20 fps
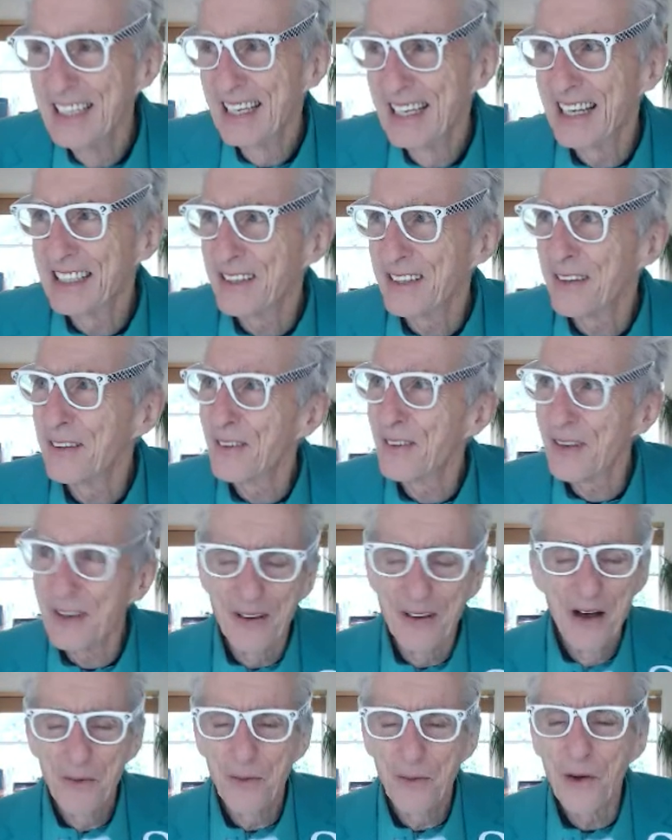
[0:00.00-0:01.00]
That's how we feel.
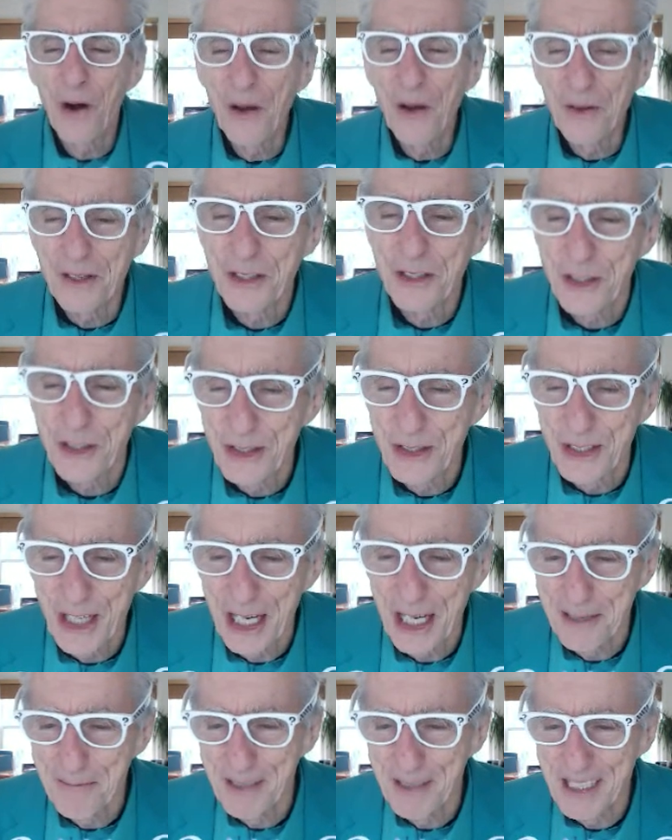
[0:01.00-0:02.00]
We're all in the shoe
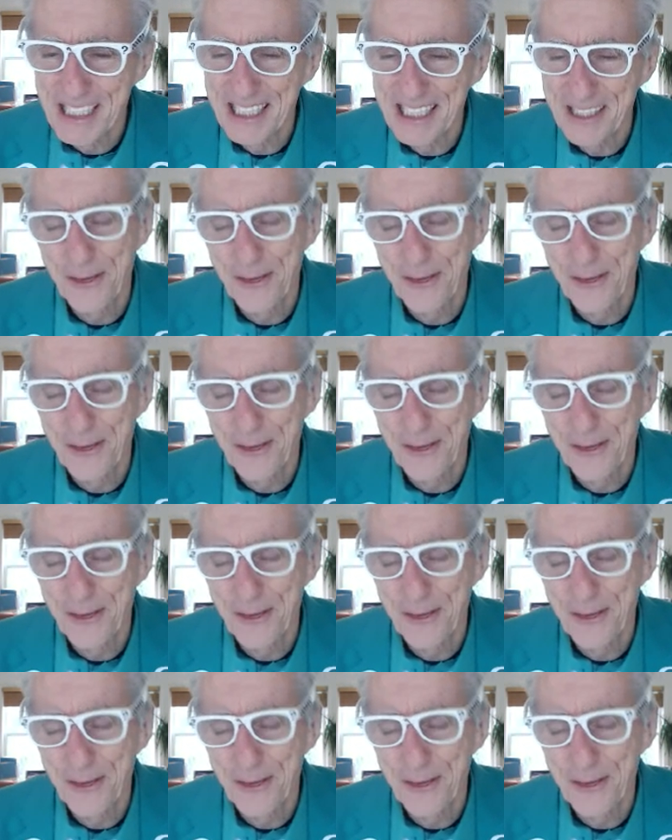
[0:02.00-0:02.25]
shine business.